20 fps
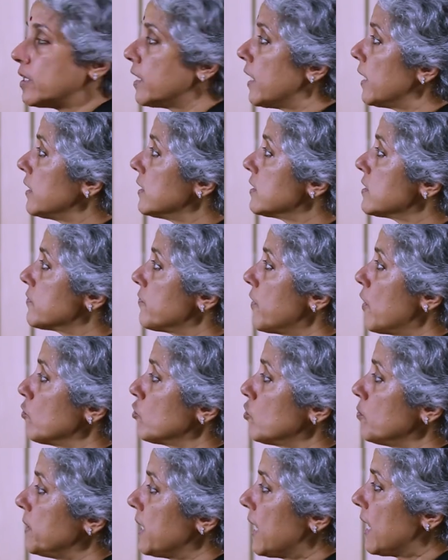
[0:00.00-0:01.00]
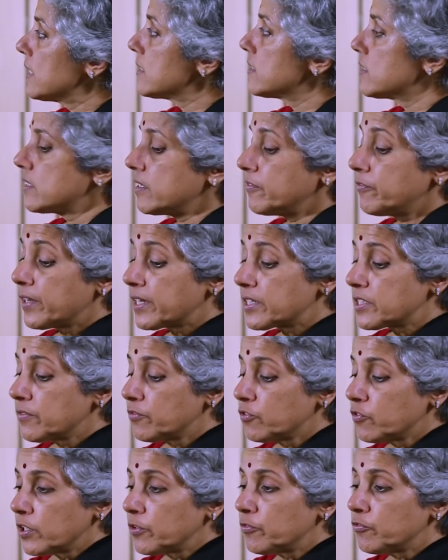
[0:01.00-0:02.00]
and it is found to be as
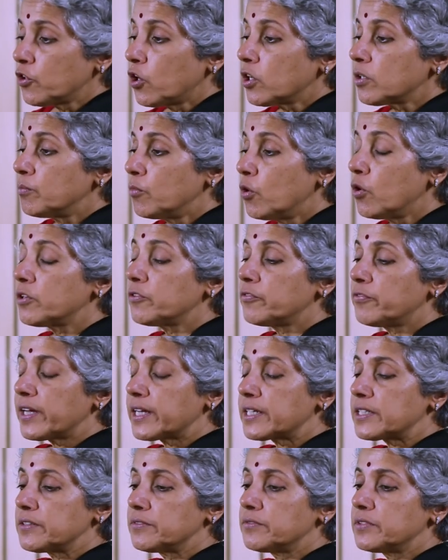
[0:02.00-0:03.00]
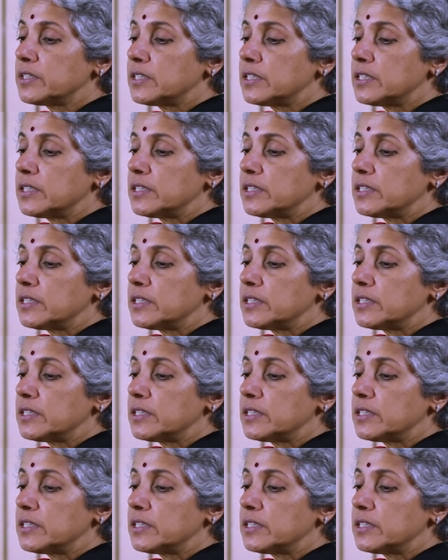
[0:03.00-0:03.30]
effective, if not more effective,